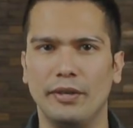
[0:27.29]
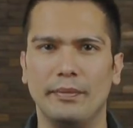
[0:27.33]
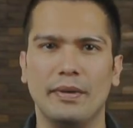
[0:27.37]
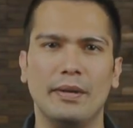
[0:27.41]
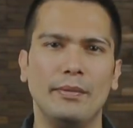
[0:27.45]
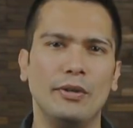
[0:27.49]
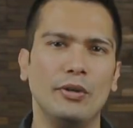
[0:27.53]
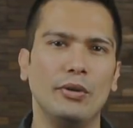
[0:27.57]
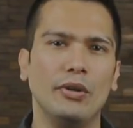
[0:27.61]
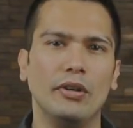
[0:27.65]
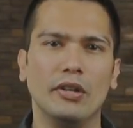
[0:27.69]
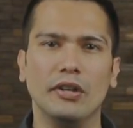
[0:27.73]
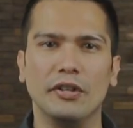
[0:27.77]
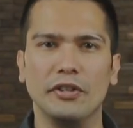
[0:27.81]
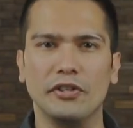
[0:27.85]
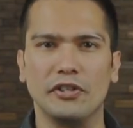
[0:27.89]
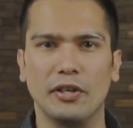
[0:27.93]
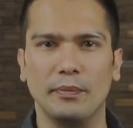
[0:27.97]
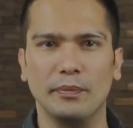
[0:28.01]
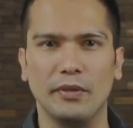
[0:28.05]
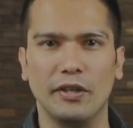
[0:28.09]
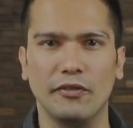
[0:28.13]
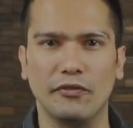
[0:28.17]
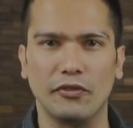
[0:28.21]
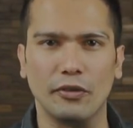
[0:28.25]
Maybe you'll learn
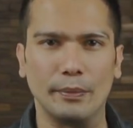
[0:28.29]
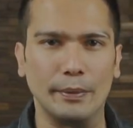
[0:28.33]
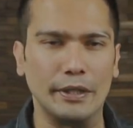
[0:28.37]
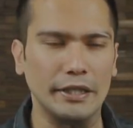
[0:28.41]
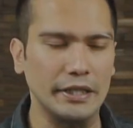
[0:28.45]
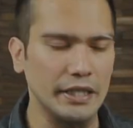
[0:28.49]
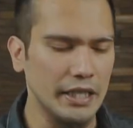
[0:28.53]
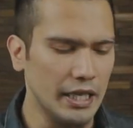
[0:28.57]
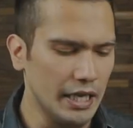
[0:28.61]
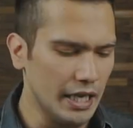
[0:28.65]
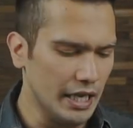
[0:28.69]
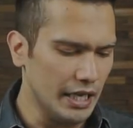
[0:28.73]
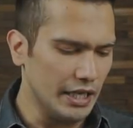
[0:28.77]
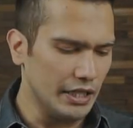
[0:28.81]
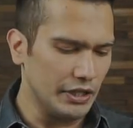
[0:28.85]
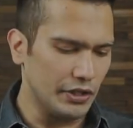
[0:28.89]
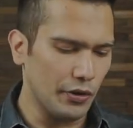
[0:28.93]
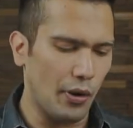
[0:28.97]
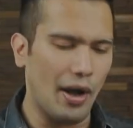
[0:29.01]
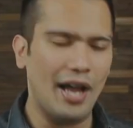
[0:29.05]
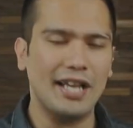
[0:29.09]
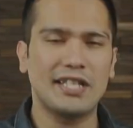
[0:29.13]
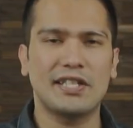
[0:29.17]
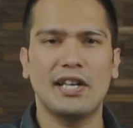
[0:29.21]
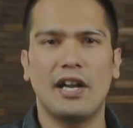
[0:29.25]
something from it.
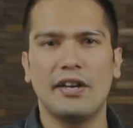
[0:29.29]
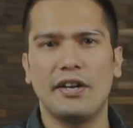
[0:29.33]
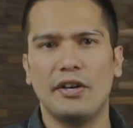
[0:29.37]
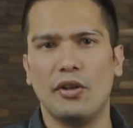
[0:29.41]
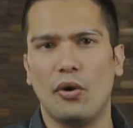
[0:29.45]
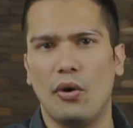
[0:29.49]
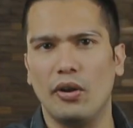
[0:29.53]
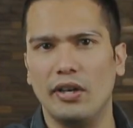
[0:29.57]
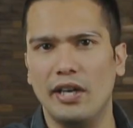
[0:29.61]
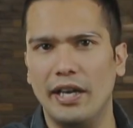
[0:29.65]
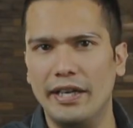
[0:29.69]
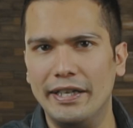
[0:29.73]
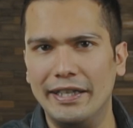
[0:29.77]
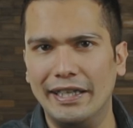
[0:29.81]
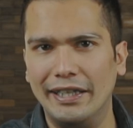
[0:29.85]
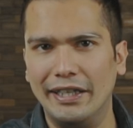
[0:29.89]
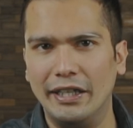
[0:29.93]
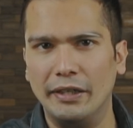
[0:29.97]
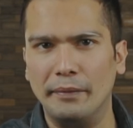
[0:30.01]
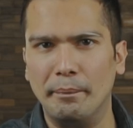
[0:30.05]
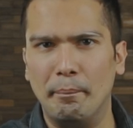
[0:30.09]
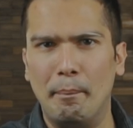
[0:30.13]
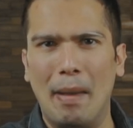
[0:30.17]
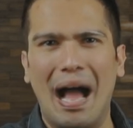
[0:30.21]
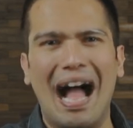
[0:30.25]
So I started online
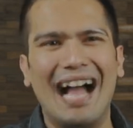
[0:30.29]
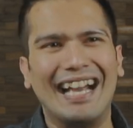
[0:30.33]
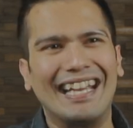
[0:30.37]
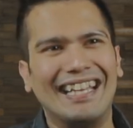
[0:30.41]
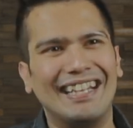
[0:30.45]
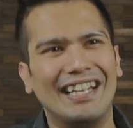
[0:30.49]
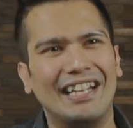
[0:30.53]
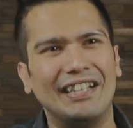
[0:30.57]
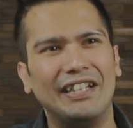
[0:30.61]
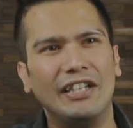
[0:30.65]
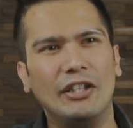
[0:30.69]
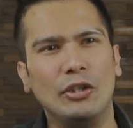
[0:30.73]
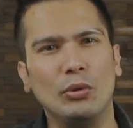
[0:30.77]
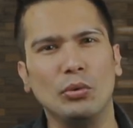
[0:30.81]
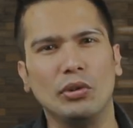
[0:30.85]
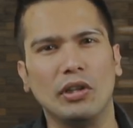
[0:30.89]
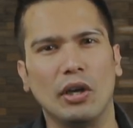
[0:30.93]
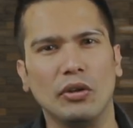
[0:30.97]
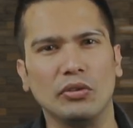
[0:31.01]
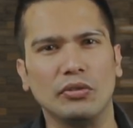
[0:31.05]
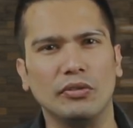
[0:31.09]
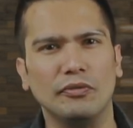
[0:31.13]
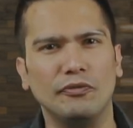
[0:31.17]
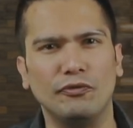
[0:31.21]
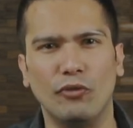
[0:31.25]
dating back in, I think,
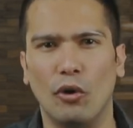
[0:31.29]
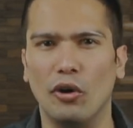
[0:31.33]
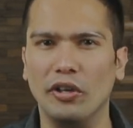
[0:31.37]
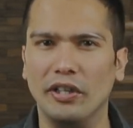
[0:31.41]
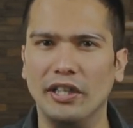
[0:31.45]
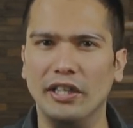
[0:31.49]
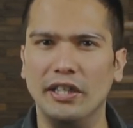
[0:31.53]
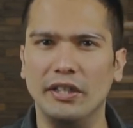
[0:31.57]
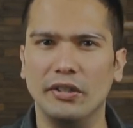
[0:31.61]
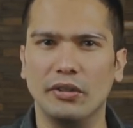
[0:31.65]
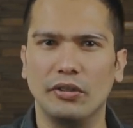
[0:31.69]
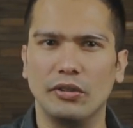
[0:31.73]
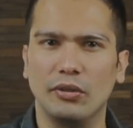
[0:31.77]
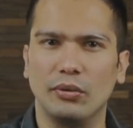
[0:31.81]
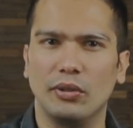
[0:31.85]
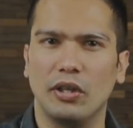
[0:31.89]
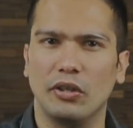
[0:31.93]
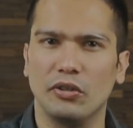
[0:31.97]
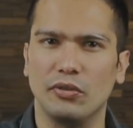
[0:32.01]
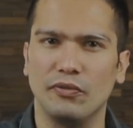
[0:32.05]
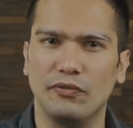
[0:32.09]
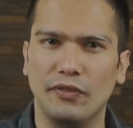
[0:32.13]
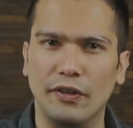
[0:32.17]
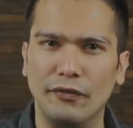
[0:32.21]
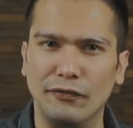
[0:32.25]
2014 or
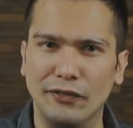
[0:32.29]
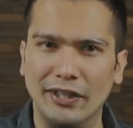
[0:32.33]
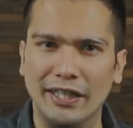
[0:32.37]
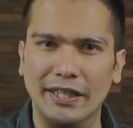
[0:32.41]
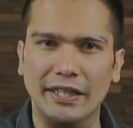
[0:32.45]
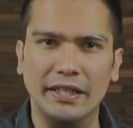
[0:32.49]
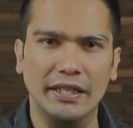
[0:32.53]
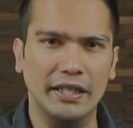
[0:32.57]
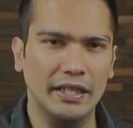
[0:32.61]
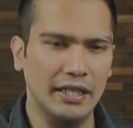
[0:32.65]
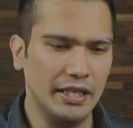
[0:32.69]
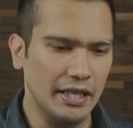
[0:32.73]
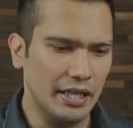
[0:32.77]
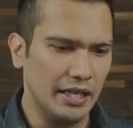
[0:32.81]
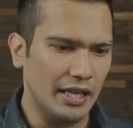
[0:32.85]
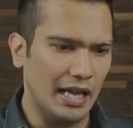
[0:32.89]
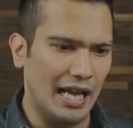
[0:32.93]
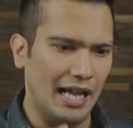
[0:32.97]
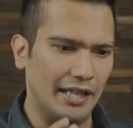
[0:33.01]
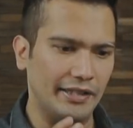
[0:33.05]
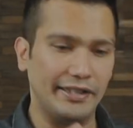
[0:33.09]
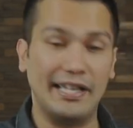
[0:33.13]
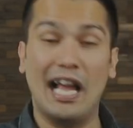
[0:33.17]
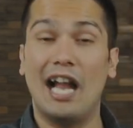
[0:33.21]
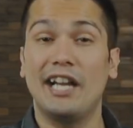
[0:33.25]

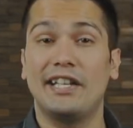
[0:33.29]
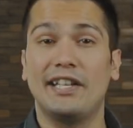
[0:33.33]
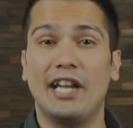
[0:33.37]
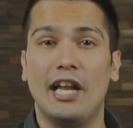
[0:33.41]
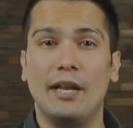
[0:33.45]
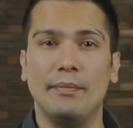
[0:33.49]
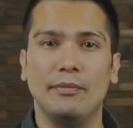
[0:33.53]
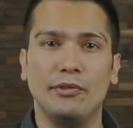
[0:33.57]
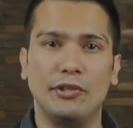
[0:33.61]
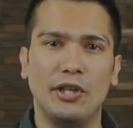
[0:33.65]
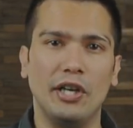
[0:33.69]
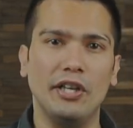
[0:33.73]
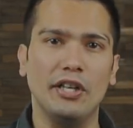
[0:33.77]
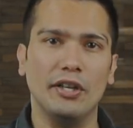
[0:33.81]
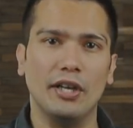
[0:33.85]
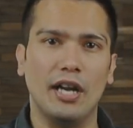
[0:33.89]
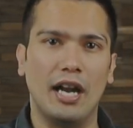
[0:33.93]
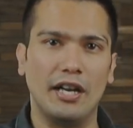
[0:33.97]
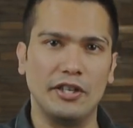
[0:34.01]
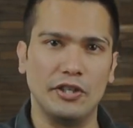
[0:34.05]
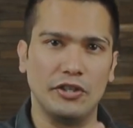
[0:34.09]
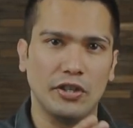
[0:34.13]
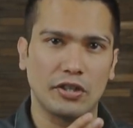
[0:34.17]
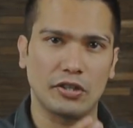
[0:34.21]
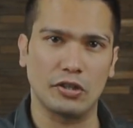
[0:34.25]
2015. That time, Tinder
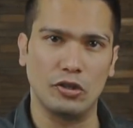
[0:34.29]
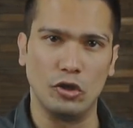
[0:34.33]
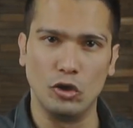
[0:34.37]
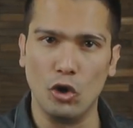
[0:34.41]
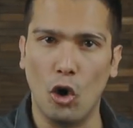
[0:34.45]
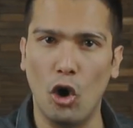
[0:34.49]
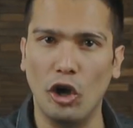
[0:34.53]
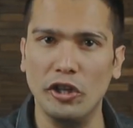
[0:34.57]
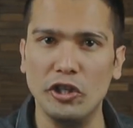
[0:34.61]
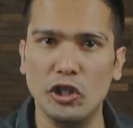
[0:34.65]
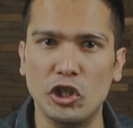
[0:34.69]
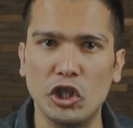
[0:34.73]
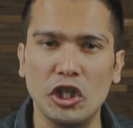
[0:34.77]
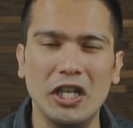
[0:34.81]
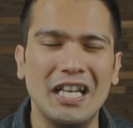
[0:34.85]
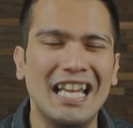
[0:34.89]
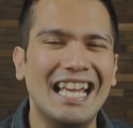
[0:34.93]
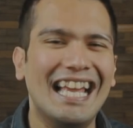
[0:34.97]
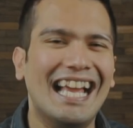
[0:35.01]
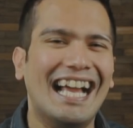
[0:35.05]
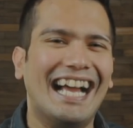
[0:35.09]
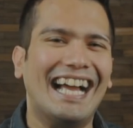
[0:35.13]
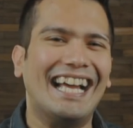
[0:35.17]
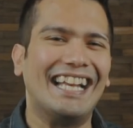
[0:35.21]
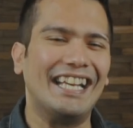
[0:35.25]
had just launched.
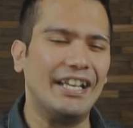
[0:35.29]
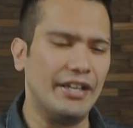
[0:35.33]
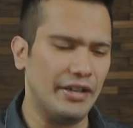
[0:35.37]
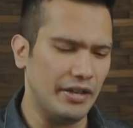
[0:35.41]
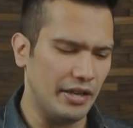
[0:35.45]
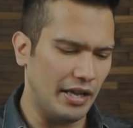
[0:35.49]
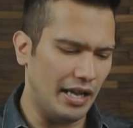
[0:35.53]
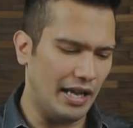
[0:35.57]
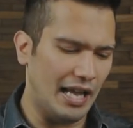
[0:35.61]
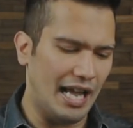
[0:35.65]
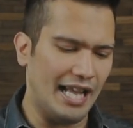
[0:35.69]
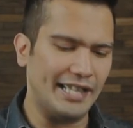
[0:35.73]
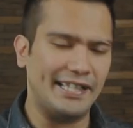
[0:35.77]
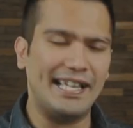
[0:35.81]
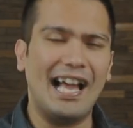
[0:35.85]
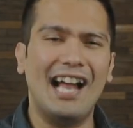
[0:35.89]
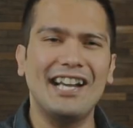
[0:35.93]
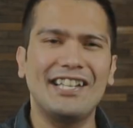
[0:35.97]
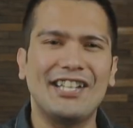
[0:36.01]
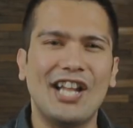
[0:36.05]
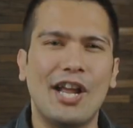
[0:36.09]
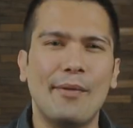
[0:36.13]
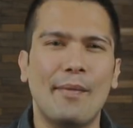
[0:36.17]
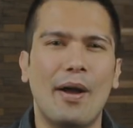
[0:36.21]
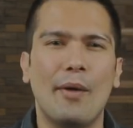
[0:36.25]
And at
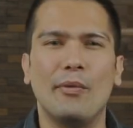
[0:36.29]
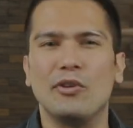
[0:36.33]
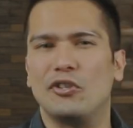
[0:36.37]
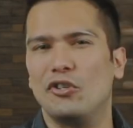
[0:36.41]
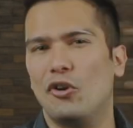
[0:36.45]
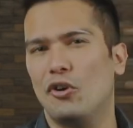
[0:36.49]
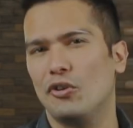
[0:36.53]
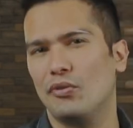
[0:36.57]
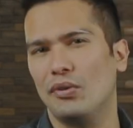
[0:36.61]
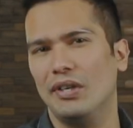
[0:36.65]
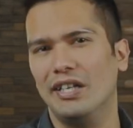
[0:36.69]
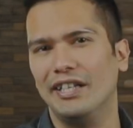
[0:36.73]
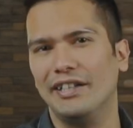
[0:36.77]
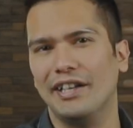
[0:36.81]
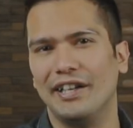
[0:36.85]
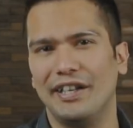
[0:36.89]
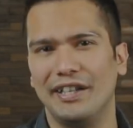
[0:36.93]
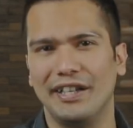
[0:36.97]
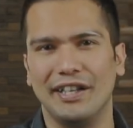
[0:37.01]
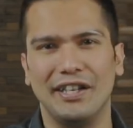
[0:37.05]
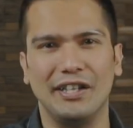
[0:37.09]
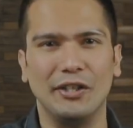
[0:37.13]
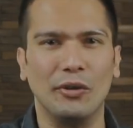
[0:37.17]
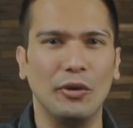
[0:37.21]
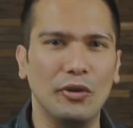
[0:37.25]
that time, I was not really
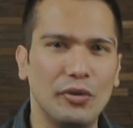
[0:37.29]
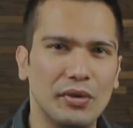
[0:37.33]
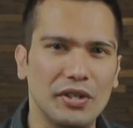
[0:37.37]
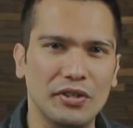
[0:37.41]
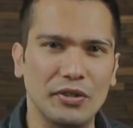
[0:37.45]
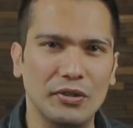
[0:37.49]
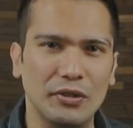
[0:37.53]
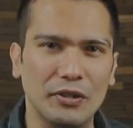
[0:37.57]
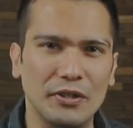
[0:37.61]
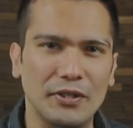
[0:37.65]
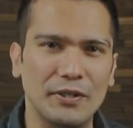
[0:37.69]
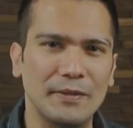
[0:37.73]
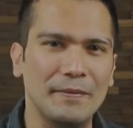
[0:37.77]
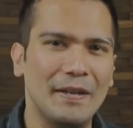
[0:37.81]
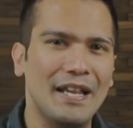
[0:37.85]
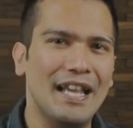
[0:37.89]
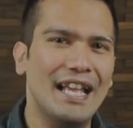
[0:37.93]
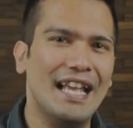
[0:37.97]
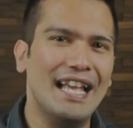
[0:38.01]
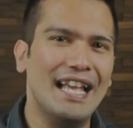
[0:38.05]
getting any good results.